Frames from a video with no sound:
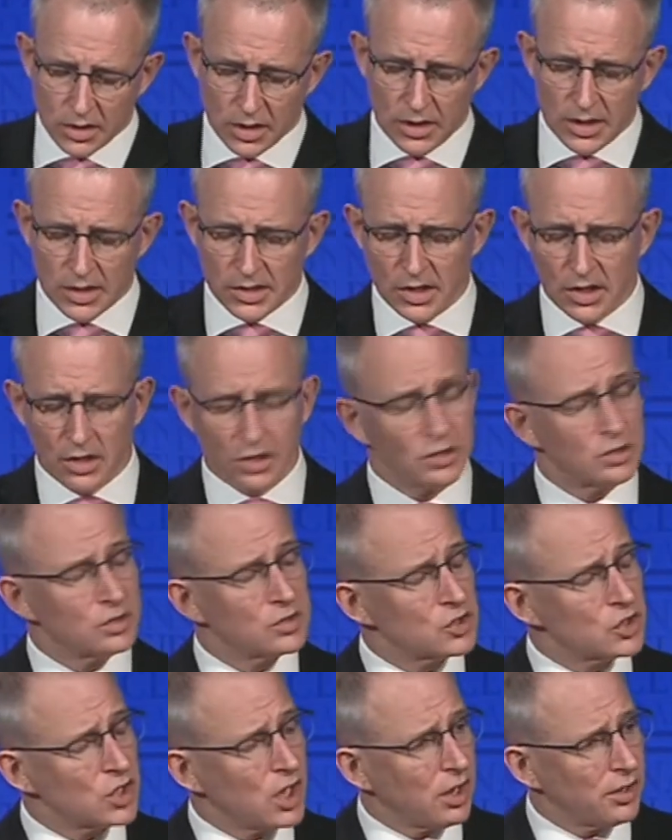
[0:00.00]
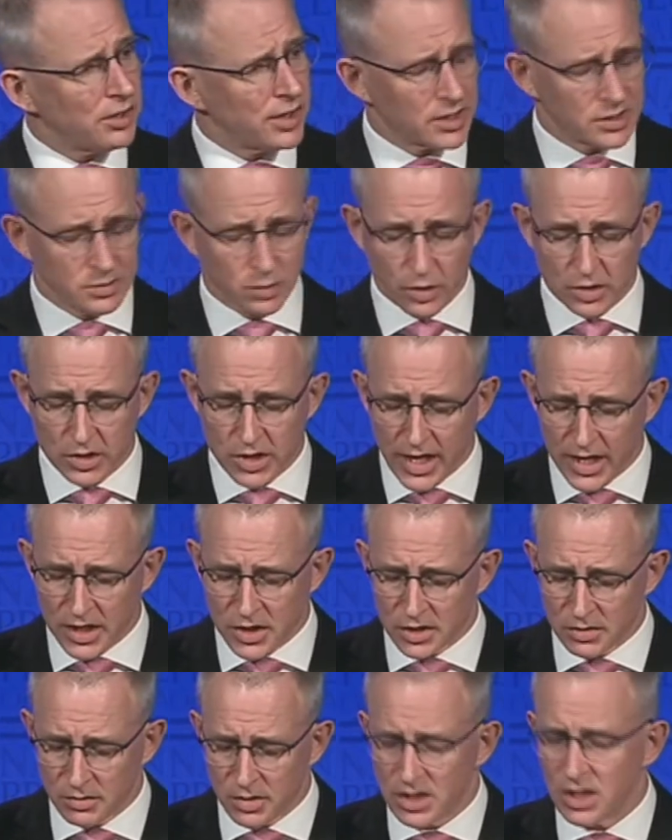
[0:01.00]
And this includes child
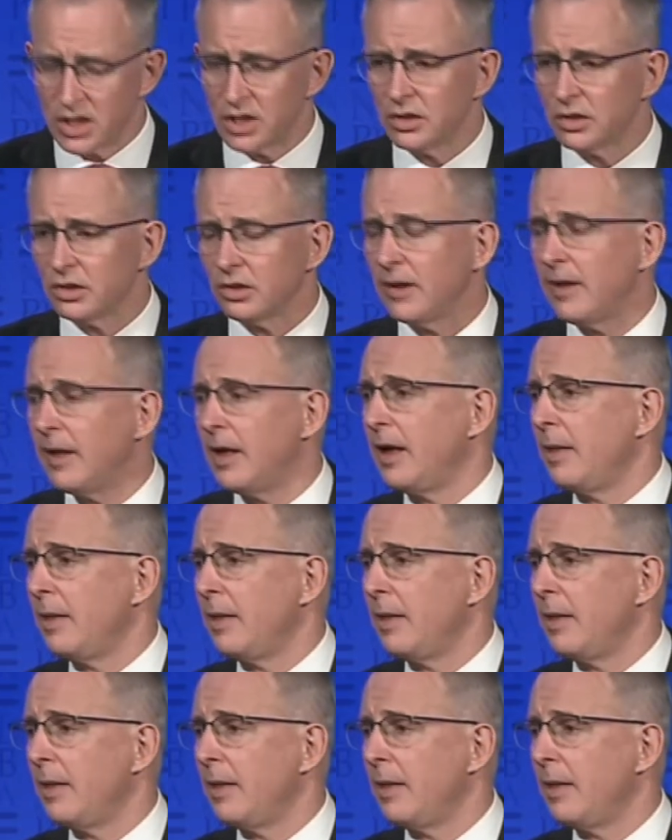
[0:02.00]
exploitation material,